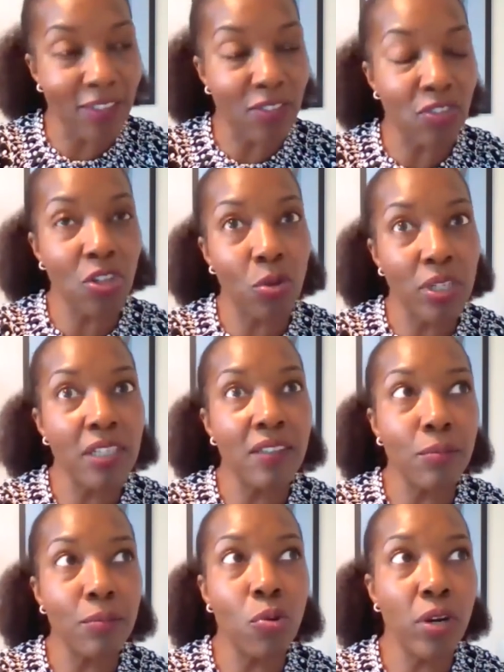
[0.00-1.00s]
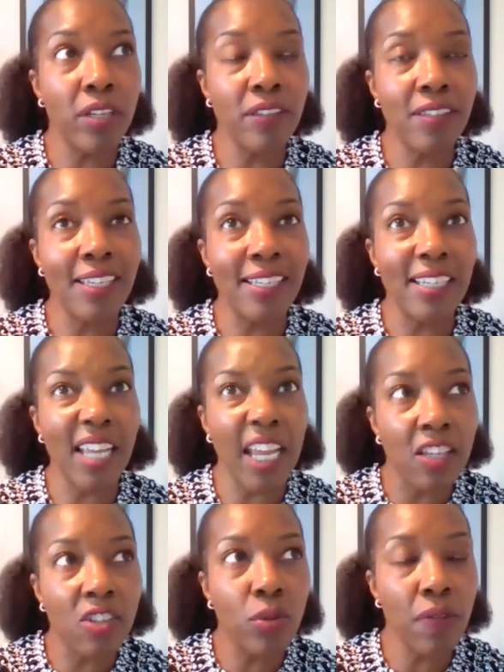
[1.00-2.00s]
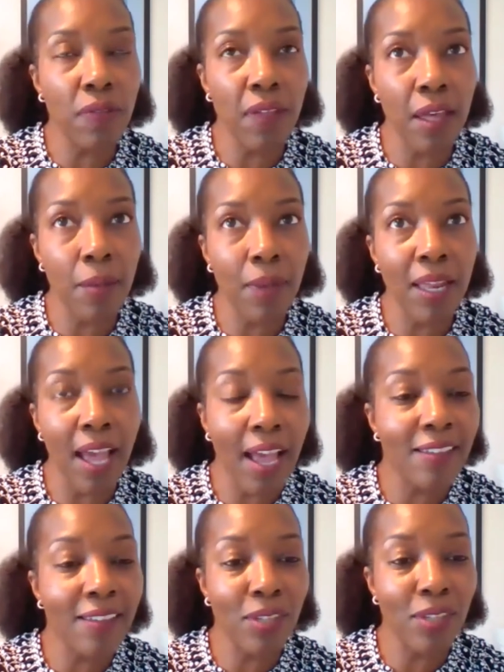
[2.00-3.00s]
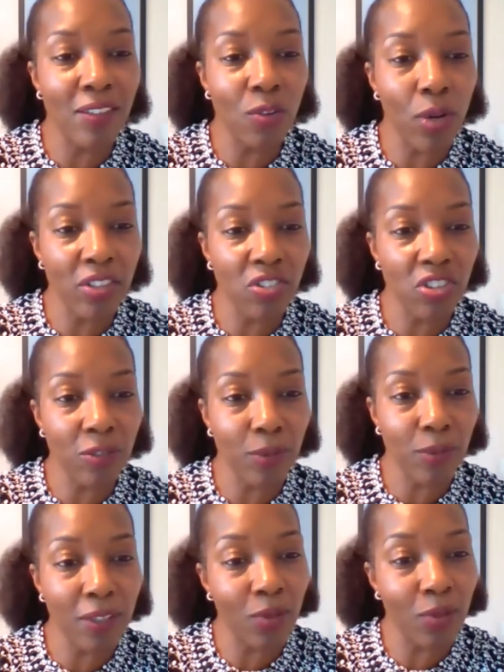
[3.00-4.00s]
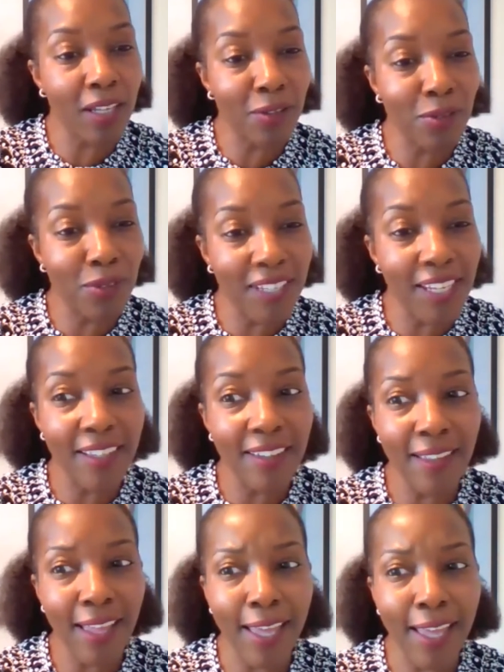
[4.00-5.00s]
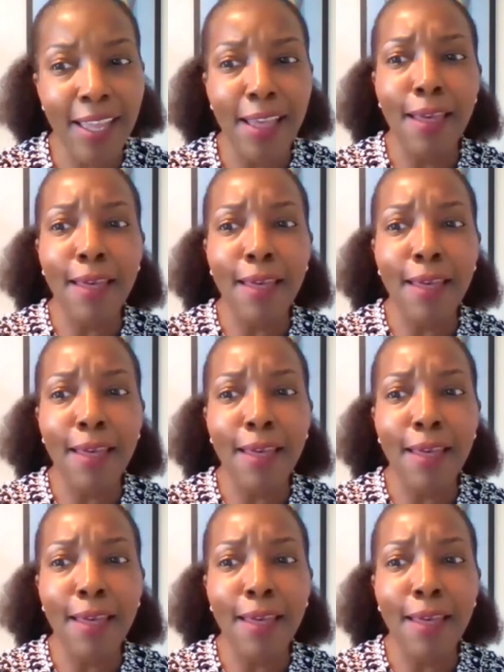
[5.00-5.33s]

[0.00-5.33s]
And so it is important to engage with them and ask them these questions because what I understand is that